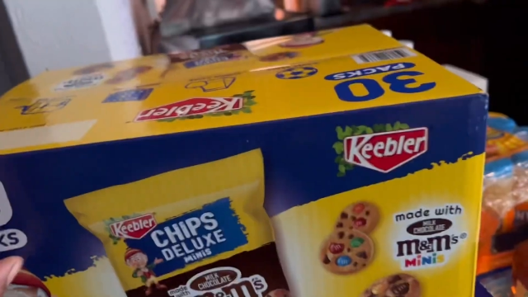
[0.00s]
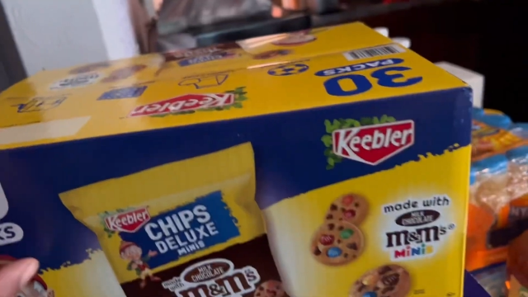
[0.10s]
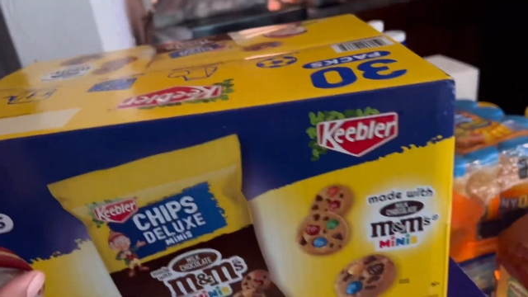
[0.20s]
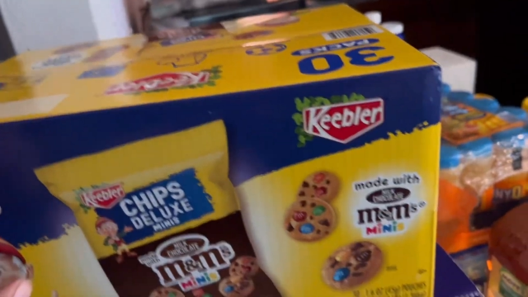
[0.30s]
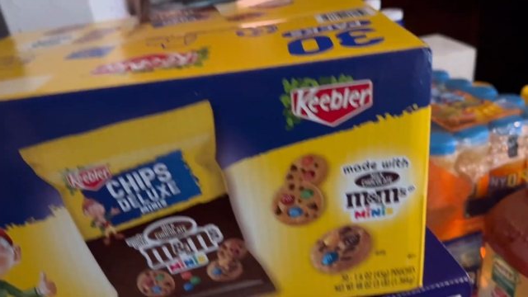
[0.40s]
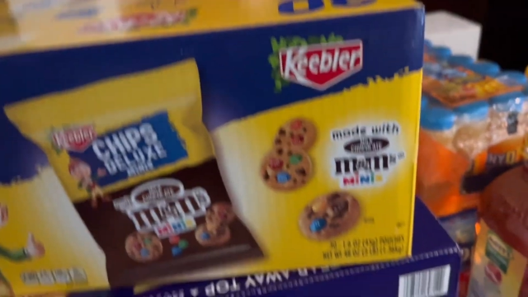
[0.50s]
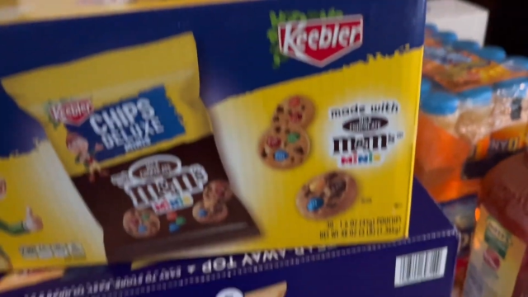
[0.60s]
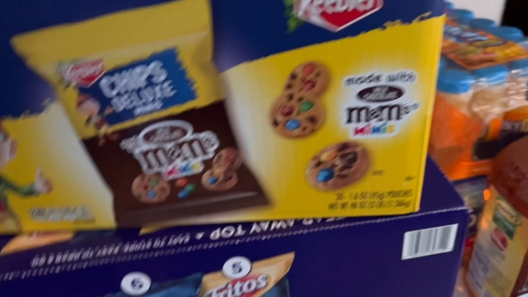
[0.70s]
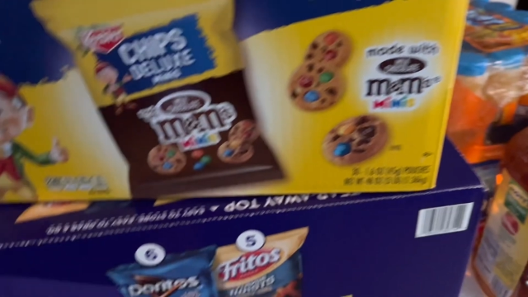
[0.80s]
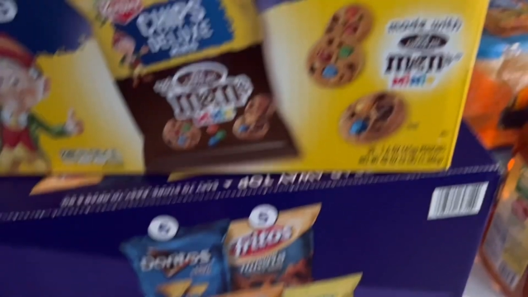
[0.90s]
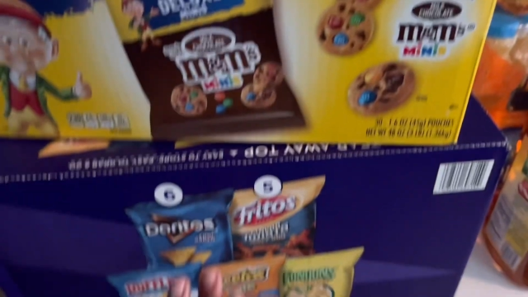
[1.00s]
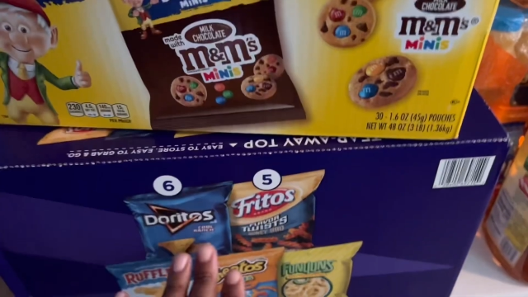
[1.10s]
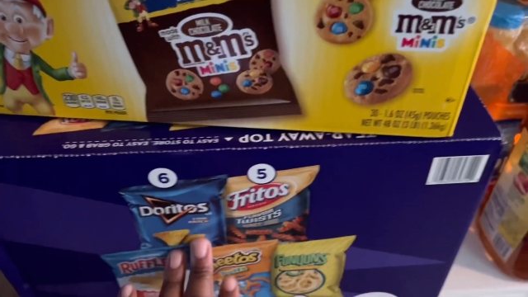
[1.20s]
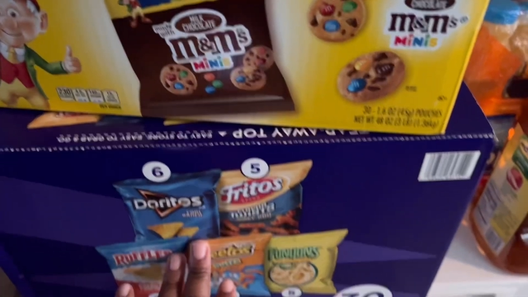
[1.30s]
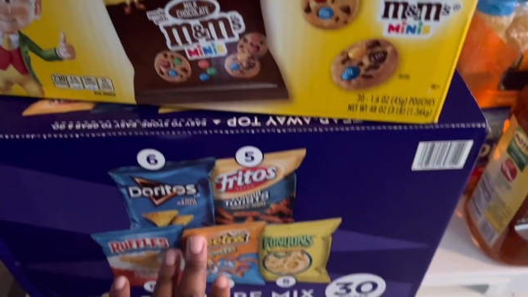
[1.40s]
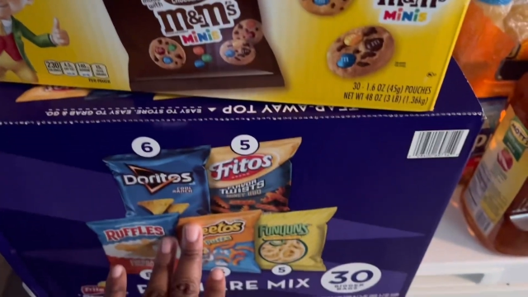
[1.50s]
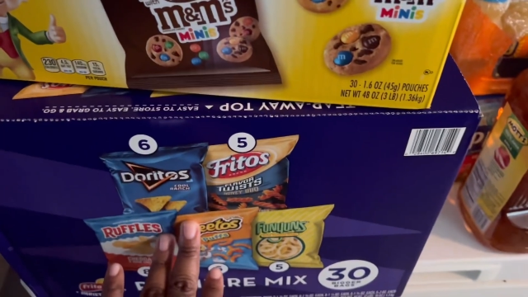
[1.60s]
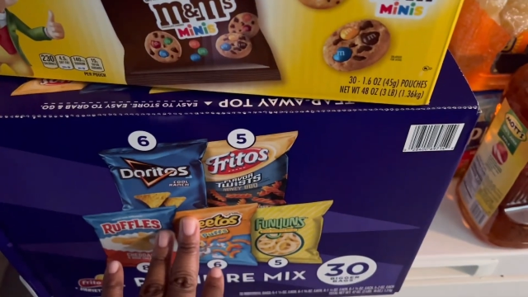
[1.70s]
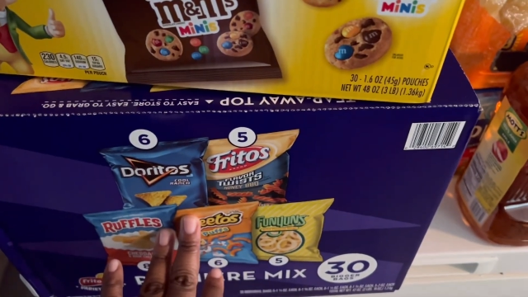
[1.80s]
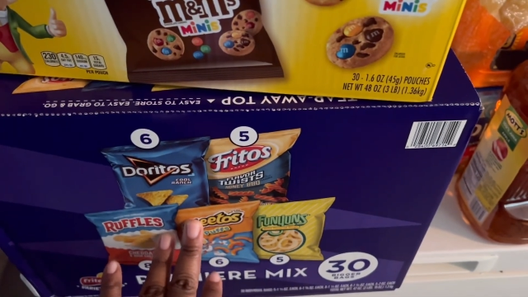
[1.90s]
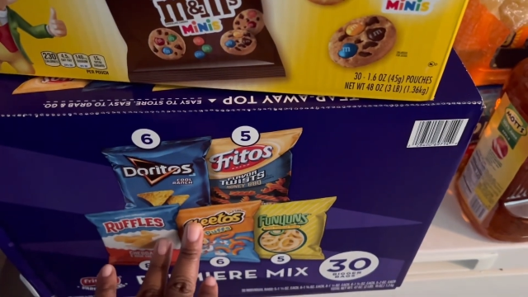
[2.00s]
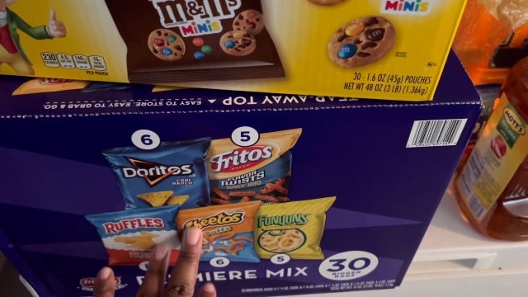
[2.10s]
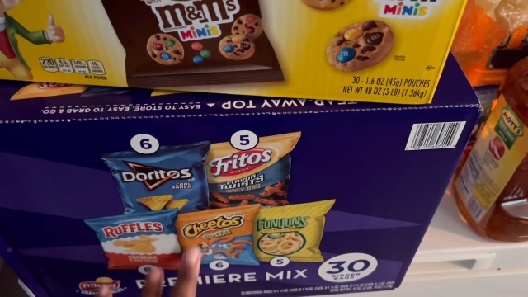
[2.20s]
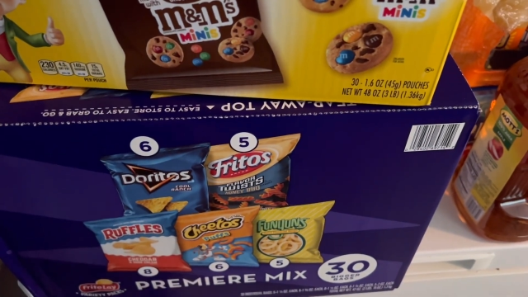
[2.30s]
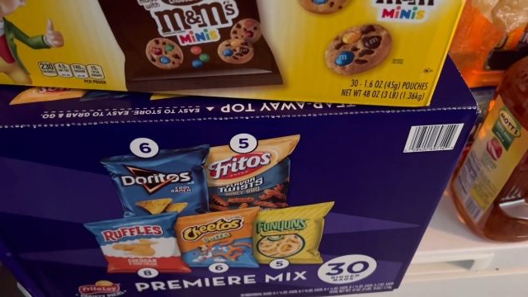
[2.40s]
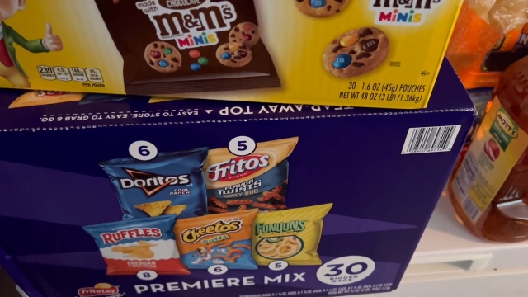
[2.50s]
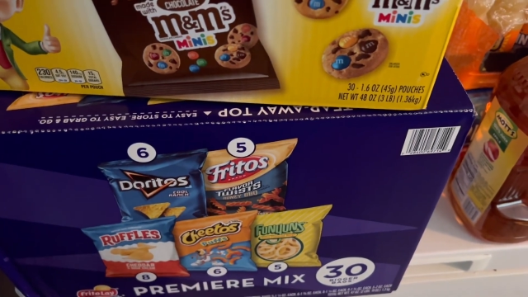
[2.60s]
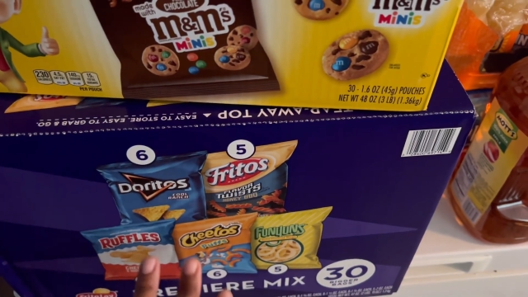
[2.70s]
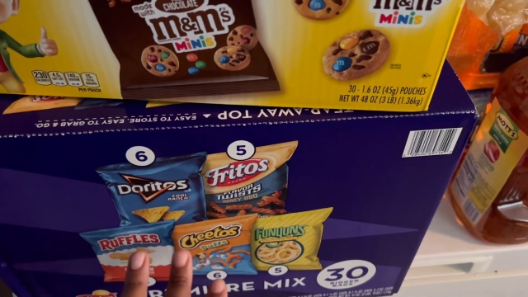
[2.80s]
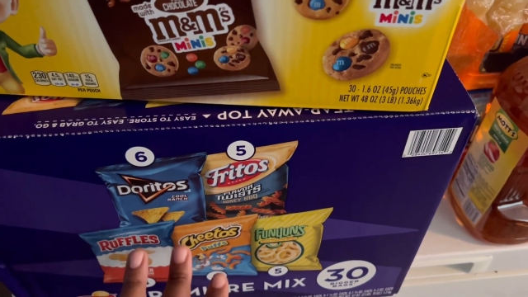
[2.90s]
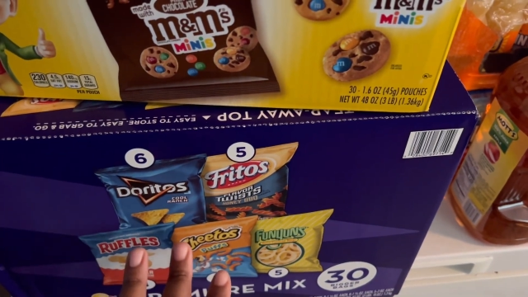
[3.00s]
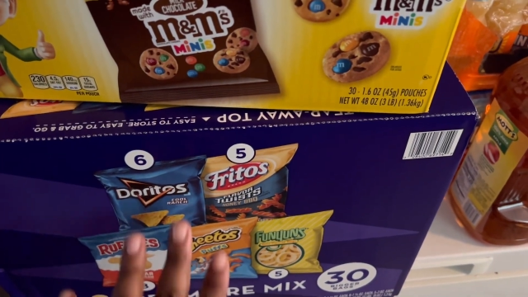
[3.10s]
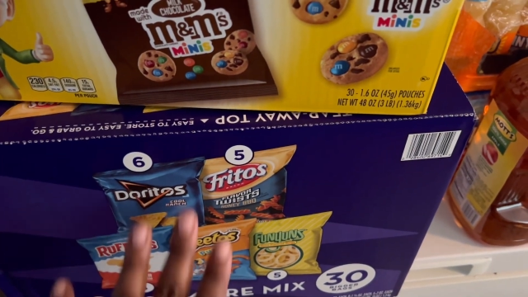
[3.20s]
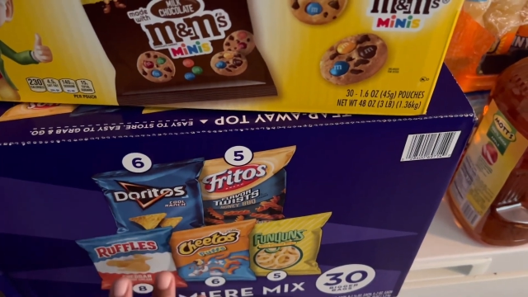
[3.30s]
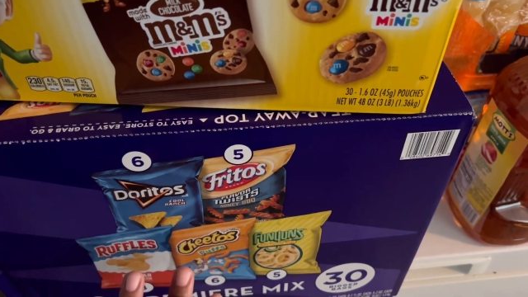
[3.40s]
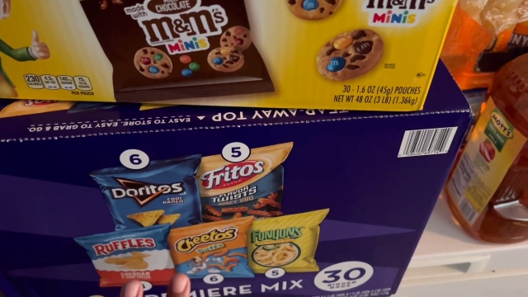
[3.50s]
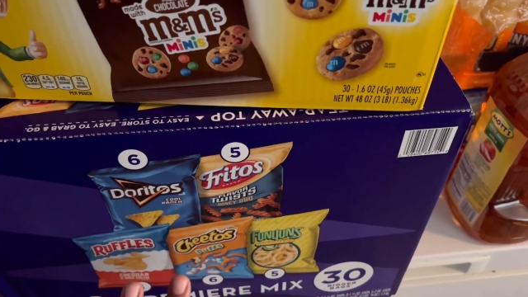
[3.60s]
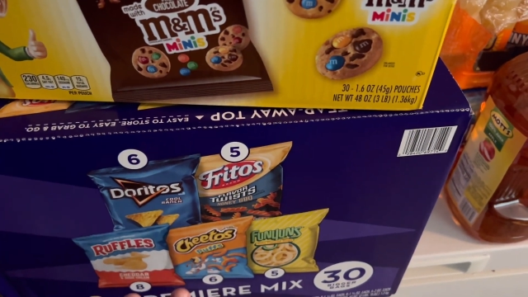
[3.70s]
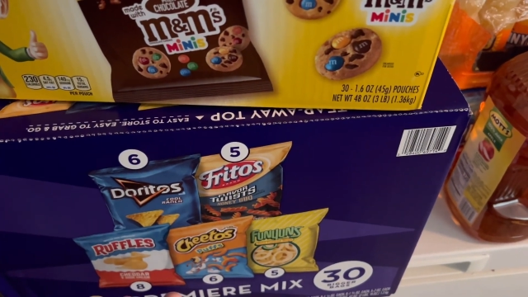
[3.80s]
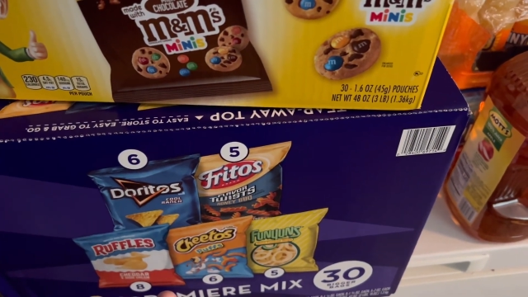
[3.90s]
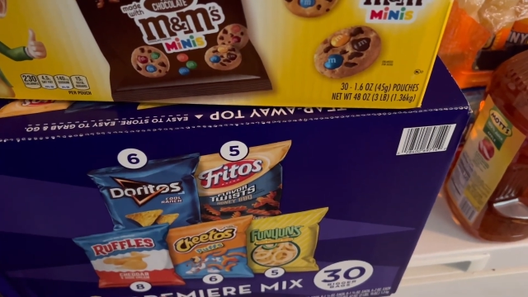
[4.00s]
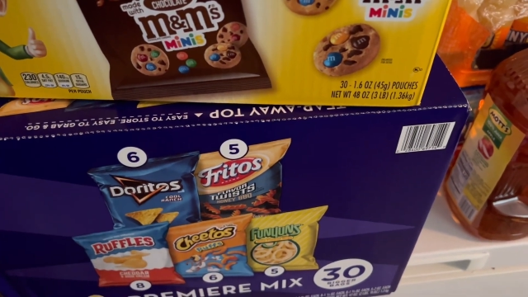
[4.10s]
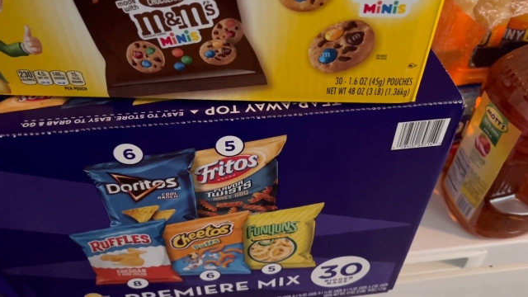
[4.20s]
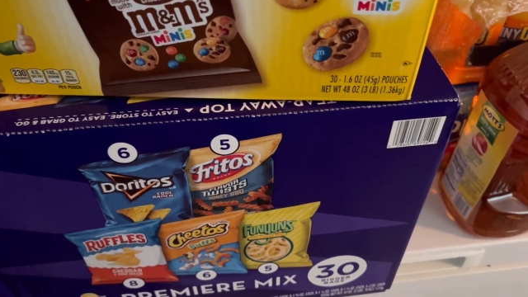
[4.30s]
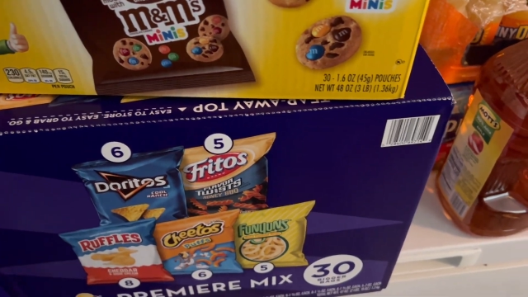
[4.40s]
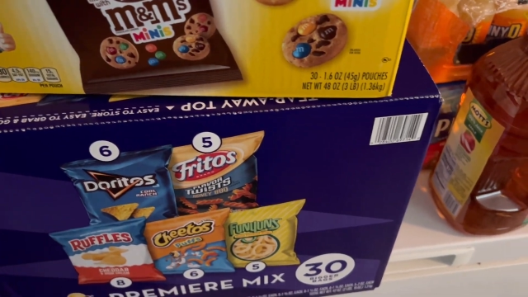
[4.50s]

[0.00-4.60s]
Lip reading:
[unreadable: no face in view]